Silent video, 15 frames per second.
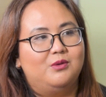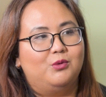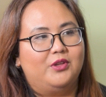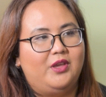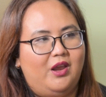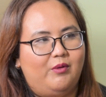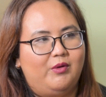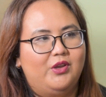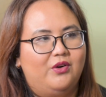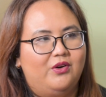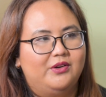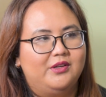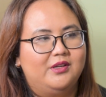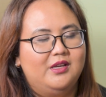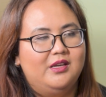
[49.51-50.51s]
will carry
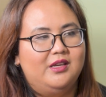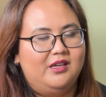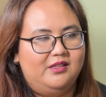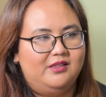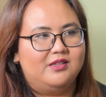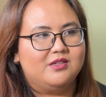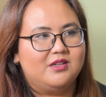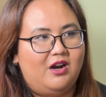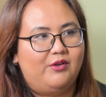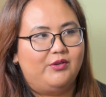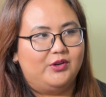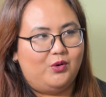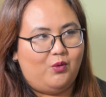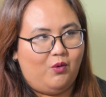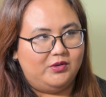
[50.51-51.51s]
on in this
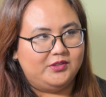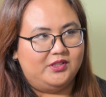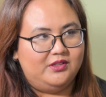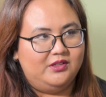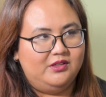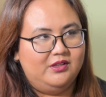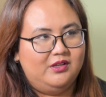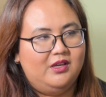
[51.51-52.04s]
current quarter